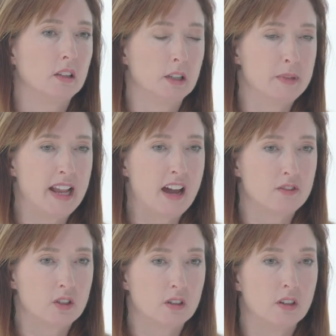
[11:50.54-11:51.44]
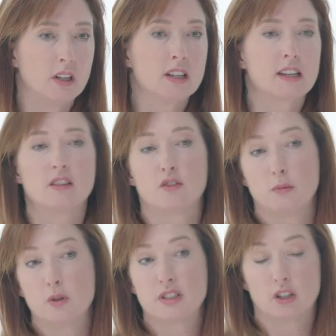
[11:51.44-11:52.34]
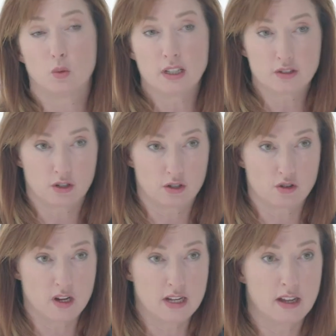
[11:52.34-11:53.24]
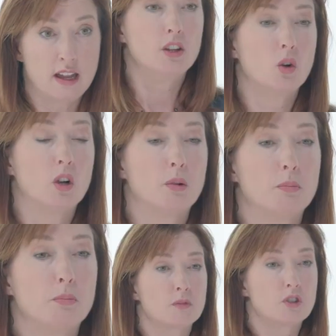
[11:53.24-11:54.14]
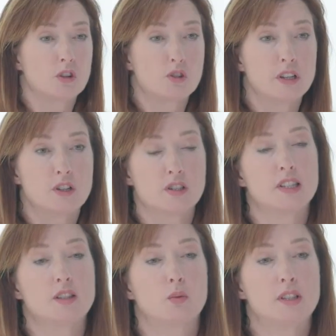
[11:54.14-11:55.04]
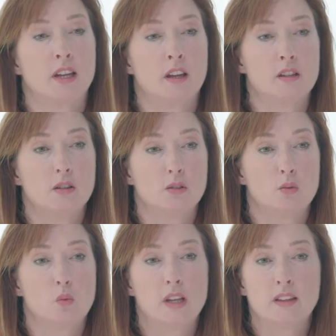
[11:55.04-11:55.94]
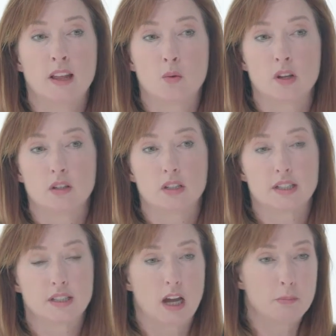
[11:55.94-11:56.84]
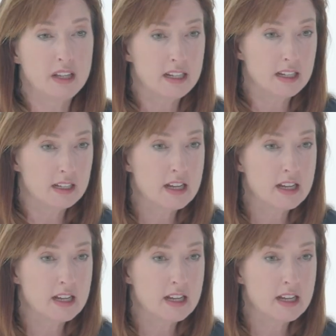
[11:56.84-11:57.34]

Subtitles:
a little bit after, confirm you still want surgery. Your surgery nurses will tell you when they want you to stop eating